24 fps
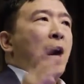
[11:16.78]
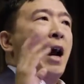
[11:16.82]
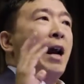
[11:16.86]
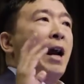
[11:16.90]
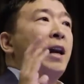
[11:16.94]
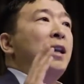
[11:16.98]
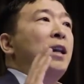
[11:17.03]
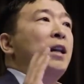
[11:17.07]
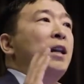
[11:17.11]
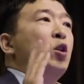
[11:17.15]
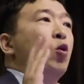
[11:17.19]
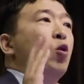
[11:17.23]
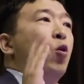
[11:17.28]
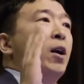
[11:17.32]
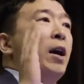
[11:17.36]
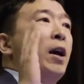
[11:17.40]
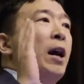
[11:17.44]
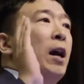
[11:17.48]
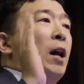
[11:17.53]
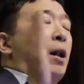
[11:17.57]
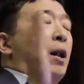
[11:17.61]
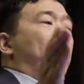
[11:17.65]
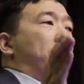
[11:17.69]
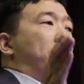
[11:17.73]
I need your
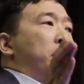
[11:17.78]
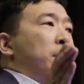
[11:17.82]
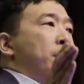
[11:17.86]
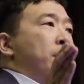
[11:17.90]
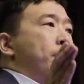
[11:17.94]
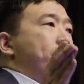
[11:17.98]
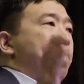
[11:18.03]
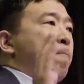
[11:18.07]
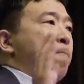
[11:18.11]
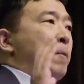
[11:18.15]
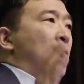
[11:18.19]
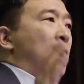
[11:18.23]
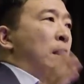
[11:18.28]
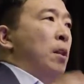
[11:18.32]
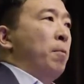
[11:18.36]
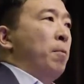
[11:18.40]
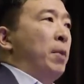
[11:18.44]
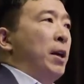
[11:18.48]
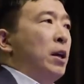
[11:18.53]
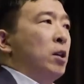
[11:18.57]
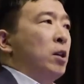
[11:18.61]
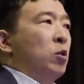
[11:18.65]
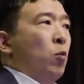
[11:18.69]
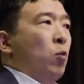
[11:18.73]
help in the
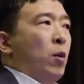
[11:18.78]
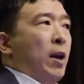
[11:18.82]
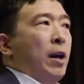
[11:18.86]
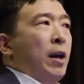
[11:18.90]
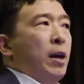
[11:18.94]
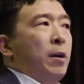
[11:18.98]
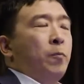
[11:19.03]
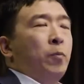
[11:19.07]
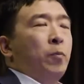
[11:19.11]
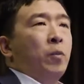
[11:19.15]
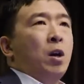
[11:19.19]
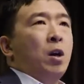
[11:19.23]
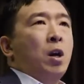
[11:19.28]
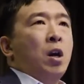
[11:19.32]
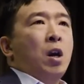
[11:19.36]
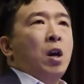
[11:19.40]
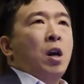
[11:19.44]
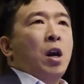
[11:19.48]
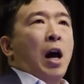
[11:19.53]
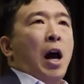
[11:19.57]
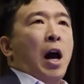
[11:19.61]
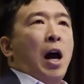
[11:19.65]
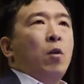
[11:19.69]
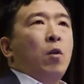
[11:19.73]
biggest way.
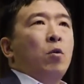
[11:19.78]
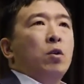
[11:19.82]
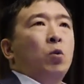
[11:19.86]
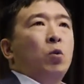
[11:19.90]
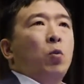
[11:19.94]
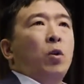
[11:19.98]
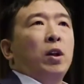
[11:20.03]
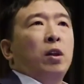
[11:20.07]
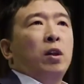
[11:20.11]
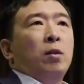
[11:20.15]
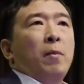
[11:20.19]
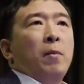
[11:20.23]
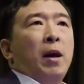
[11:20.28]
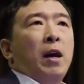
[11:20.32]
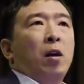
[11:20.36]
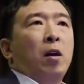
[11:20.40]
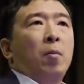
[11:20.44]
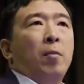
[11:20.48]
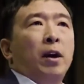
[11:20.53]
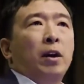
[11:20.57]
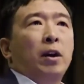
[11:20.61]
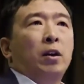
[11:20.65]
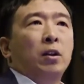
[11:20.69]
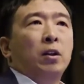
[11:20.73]
I was with
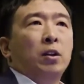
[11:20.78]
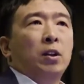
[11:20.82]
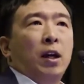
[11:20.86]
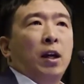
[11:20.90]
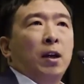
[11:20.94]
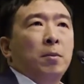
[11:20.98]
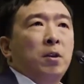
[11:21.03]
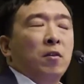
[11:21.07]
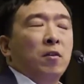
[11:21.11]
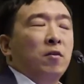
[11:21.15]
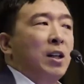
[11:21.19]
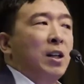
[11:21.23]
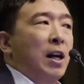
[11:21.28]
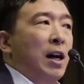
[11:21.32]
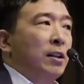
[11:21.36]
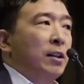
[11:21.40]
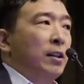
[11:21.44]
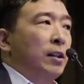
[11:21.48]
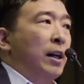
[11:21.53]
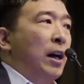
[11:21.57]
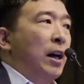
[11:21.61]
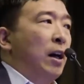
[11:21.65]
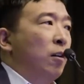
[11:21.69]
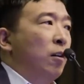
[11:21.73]
Mayor Michael Tubbs of
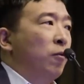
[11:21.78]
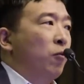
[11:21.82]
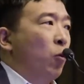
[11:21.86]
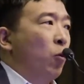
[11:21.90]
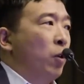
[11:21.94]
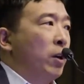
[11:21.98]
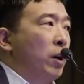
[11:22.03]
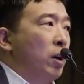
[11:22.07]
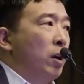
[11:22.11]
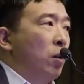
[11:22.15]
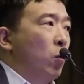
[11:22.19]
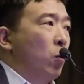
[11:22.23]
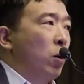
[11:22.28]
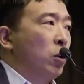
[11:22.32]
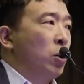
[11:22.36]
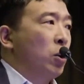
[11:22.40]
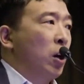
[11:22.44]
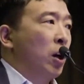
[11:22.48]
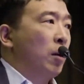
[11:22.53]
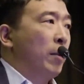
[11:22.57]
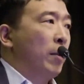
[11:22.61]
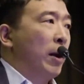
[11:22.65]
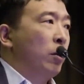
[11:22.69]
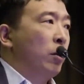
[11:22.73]
Stockton, California. We were
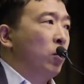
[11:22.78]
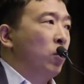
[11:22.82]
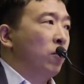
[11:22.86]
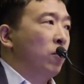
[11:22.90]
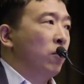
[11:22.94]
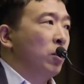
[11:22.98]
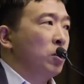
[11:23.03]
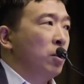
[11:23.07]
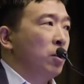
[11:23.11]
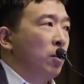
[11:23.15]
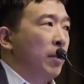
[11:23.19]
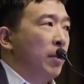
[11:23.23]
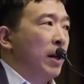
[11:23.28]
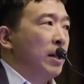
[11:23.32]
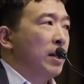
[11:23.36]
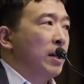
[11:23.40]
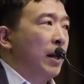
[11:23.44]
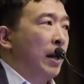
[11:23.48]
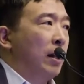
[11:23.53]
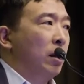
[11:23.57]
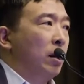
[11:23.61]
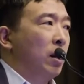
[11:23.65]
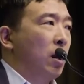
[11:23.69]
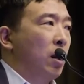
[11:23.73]
talking about universal
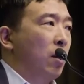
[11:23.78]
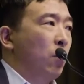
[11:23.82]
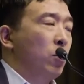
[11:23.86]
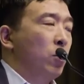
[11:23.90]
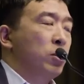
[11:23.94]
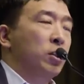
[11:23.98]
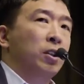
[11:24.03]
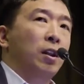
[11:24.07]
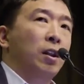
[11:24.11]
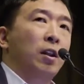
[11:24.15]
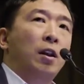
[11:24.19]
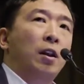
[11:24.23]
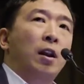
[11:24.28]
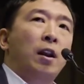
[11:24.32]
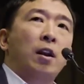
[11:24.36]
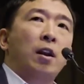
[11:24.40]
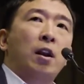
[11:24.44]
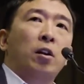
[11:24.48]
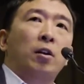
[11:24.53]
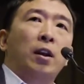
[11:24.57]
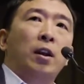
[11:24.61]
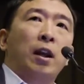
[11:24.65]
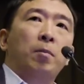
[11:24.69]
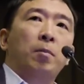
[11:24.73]
basic income, which is
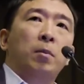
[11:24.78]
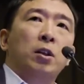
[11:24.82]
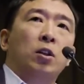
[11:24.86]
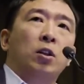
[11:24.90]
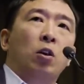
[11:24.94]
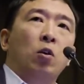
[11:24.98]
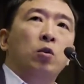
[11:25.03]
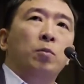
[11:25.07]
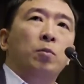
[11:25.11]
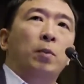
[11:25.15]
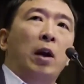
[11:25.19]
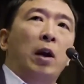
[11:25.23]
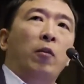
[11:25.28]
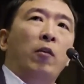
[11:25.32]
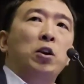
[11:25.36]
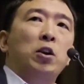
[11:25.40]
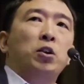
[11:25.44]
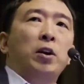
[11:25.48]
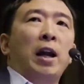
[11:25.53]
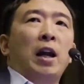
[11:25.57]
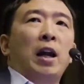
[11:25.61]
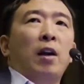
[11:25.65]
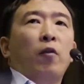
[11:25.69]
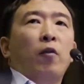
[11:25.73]
another name this goes by.
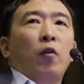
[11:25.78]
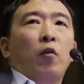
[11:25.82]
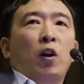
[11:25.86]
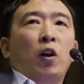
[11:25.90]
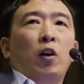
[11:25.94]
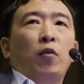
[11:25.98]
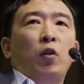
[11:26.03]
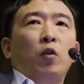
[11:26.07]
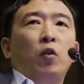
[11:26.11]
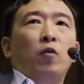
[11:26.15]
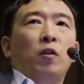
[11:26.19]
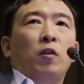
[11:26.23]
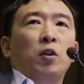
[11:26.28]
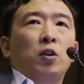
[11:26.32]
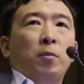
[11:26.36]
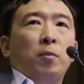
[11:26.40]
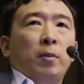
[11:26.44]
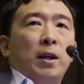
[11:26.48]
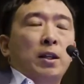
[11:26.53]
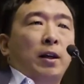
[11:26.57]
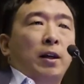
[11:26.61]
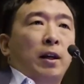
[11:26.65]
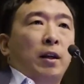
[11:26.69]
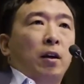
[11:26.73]
Raise your hand if you've heard of universal
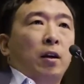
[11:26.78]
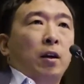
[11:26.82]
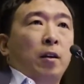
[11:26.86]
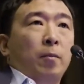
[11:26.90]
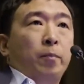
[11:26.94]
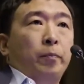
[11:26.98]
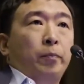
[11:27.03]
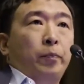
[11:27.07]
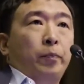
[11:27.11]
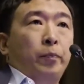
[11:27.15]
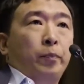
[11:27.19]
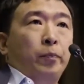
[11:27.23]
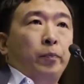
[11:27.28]
basic income.